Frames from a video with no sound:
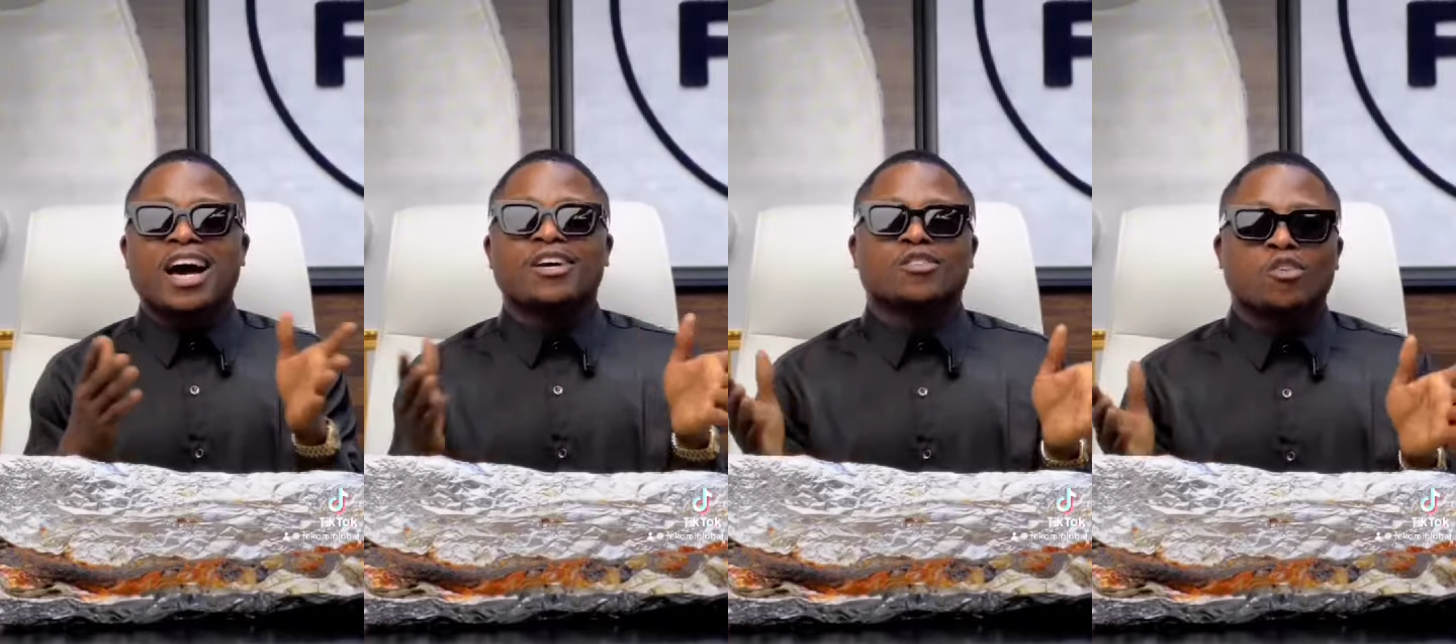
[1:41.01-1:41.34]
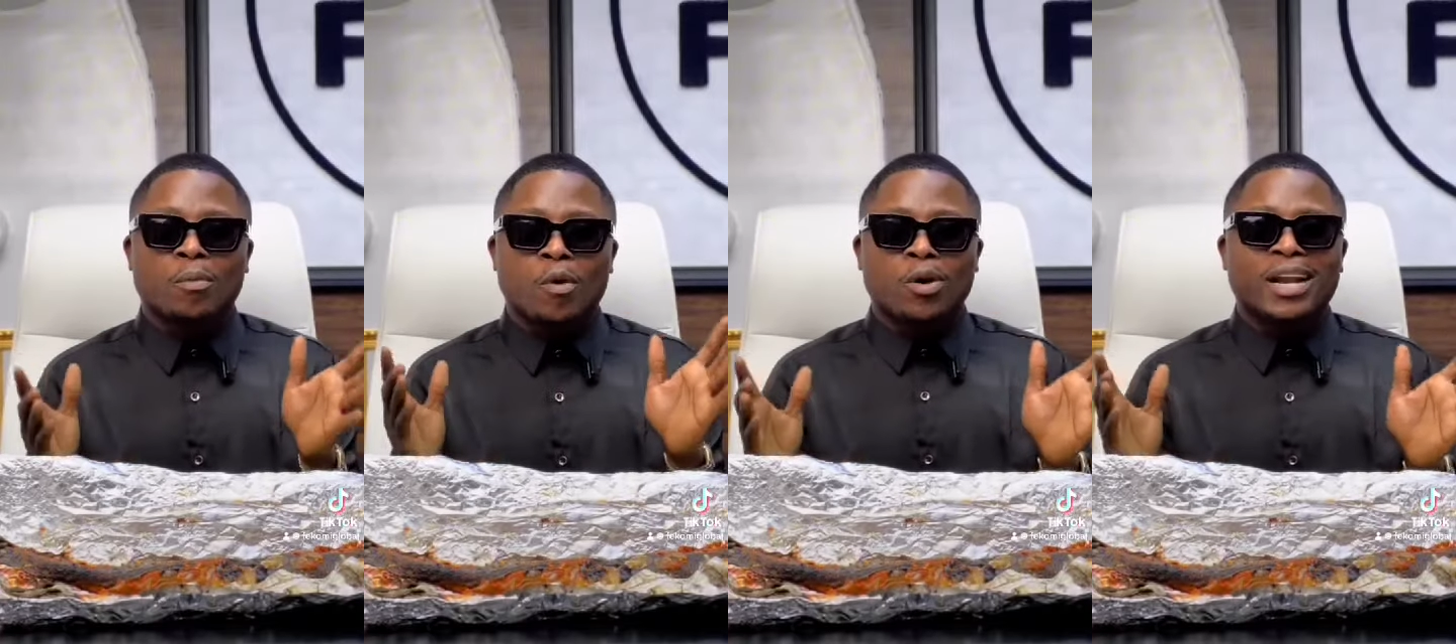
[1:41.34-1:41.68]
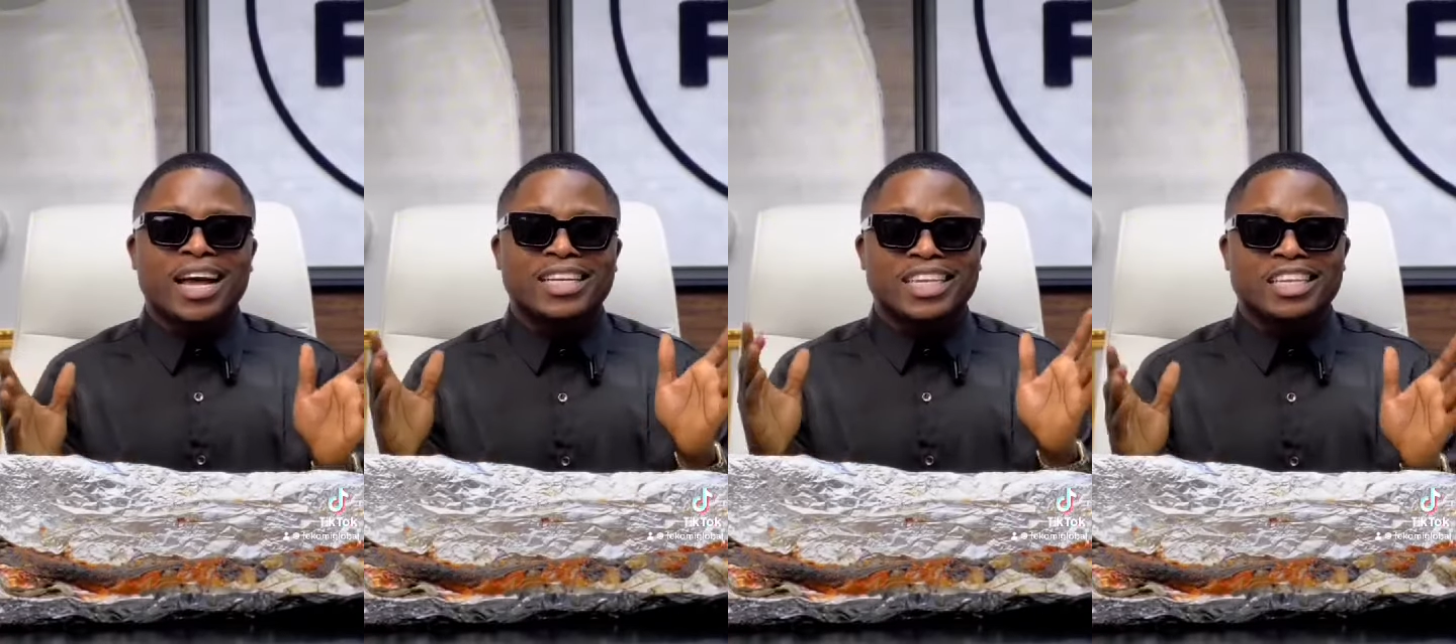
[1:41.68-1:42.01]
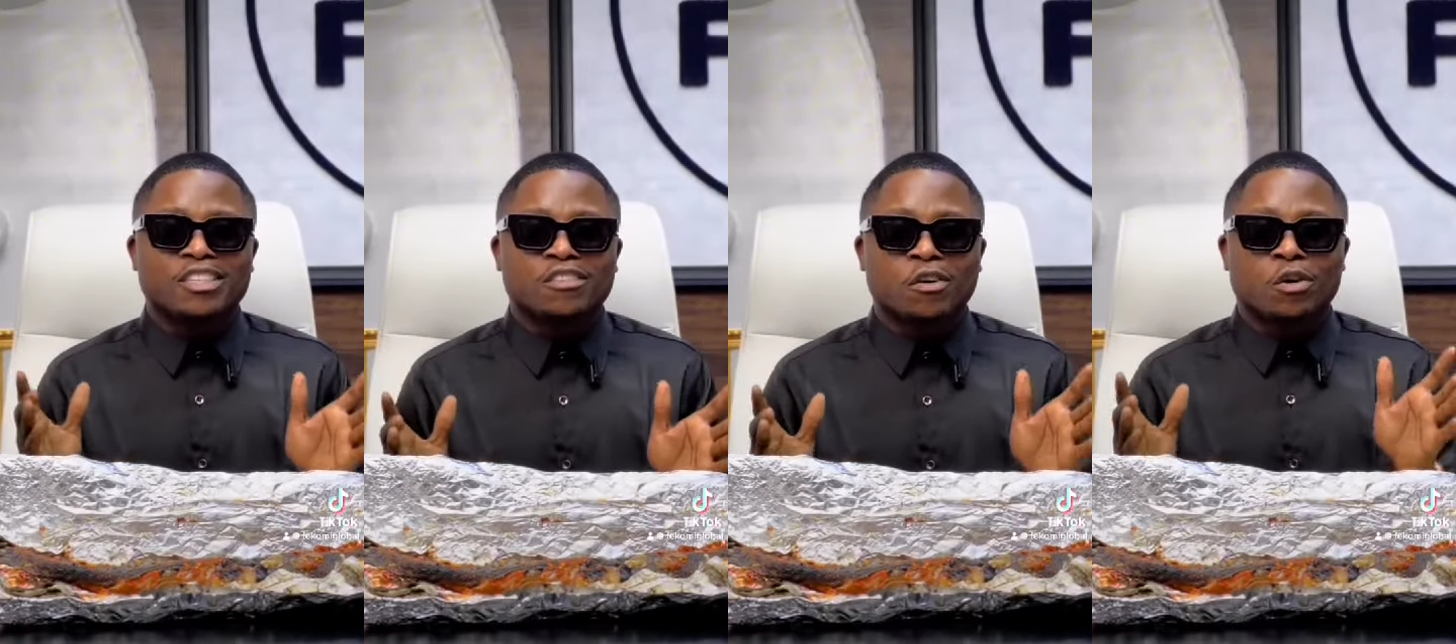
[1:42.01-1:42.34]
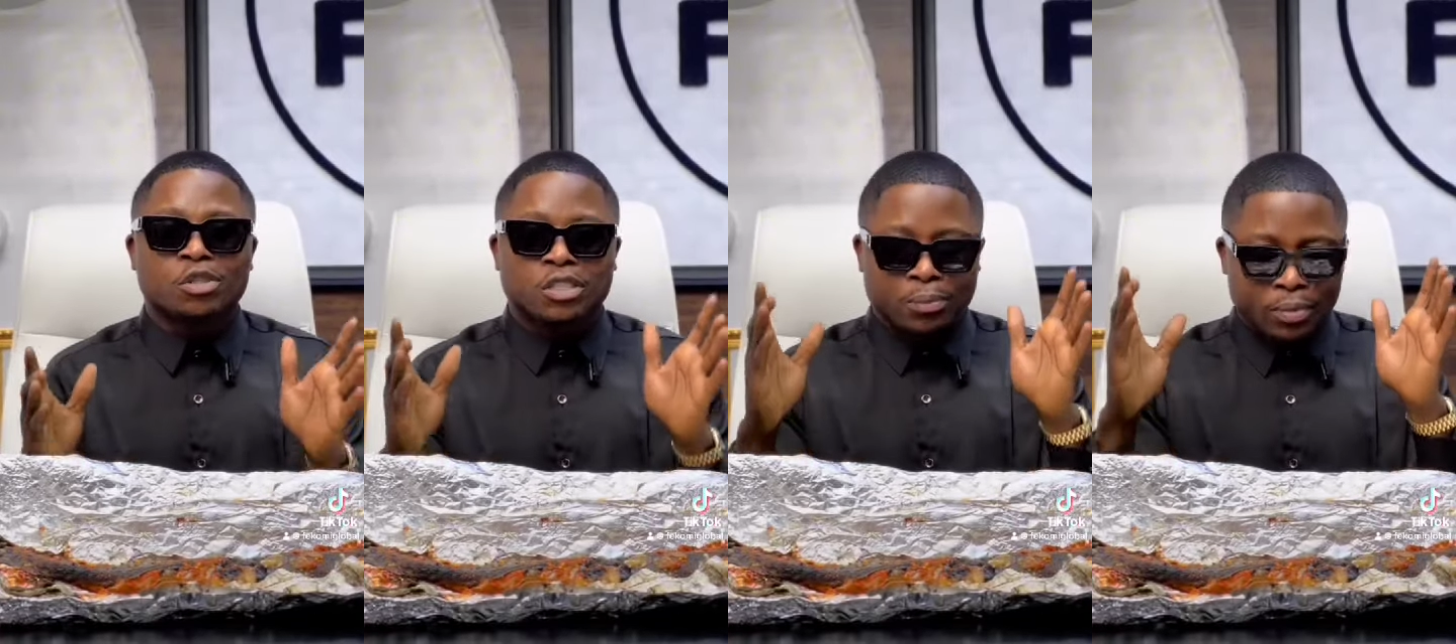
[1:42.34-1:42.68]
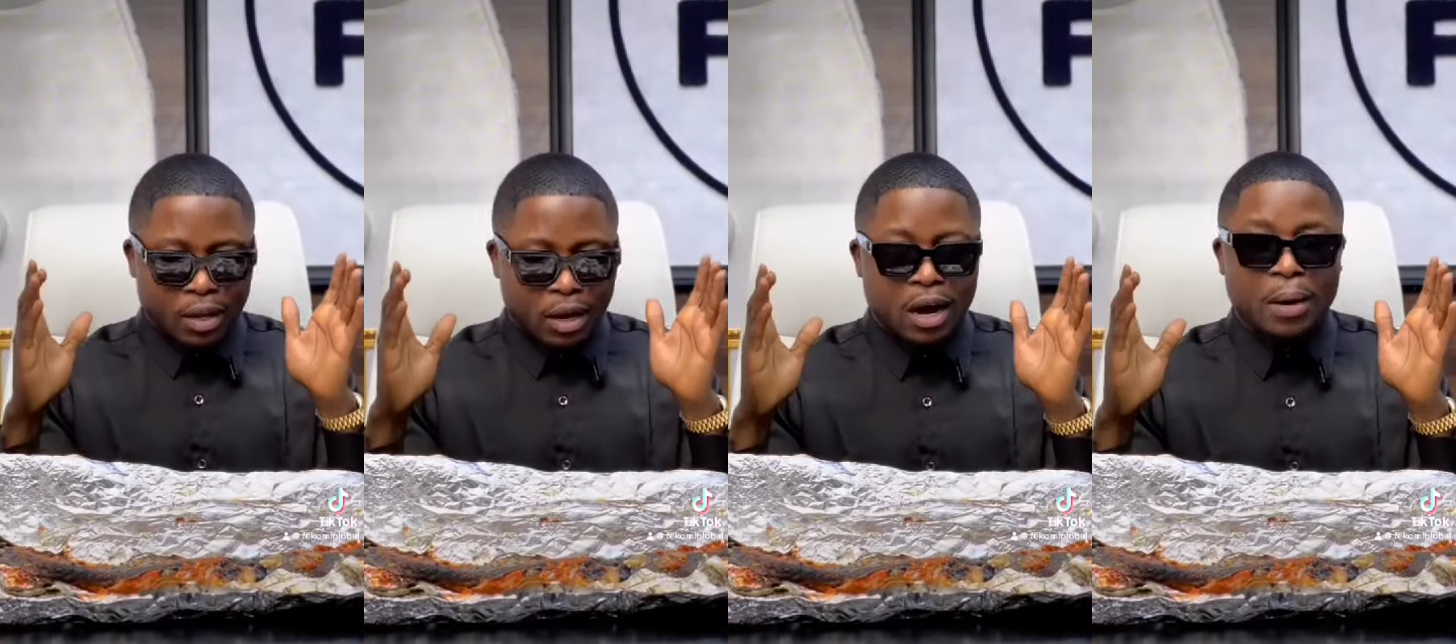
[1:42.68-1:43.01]
and some other dangerous
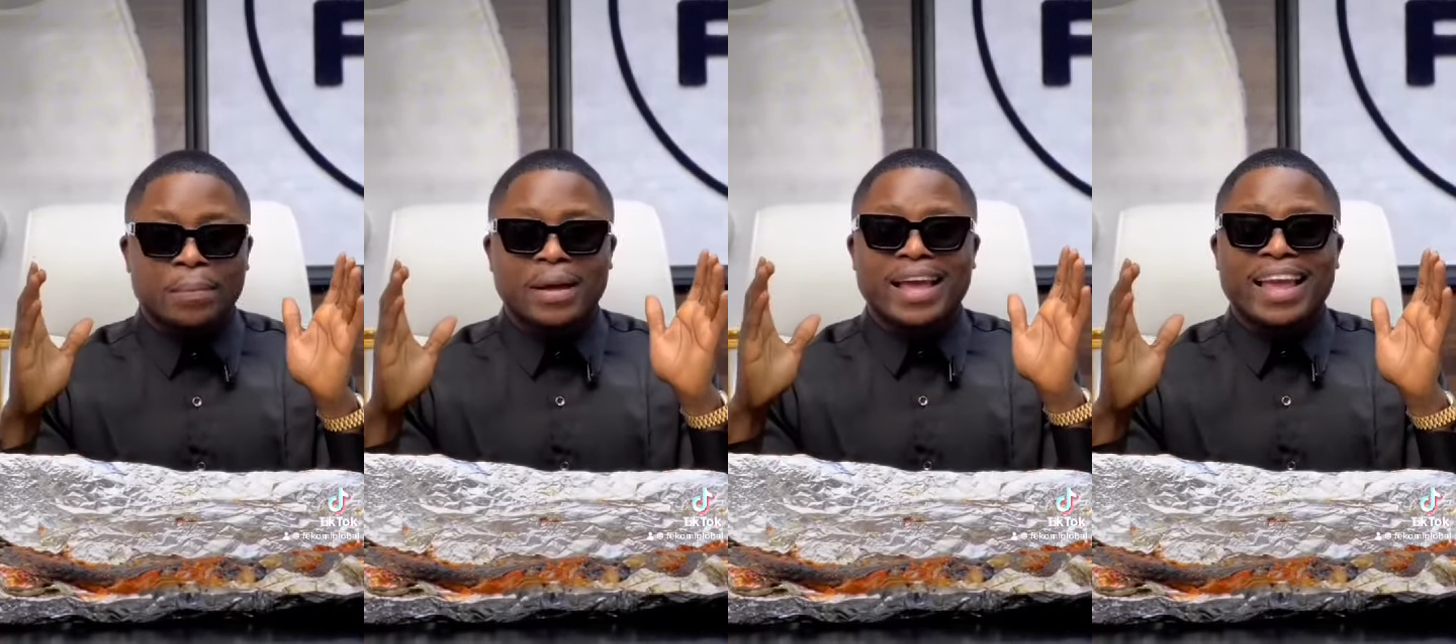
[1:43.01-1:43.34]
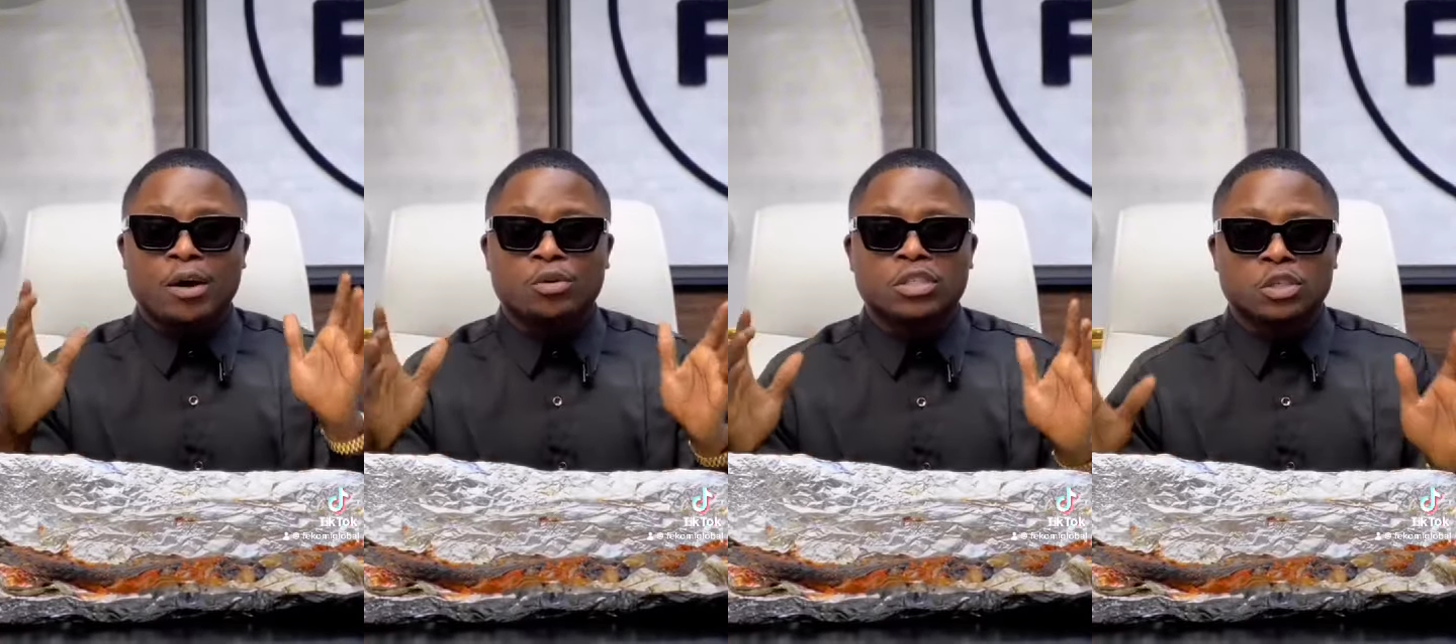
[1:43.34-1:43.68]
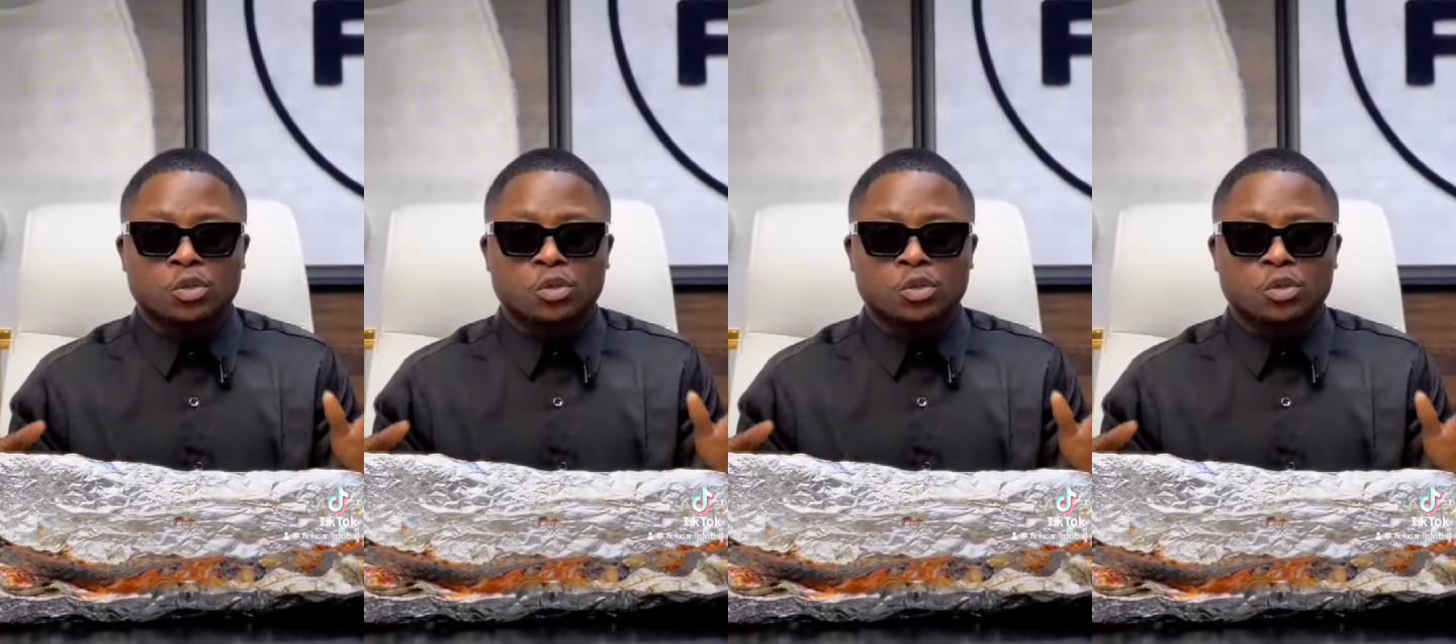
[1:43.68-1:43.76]
health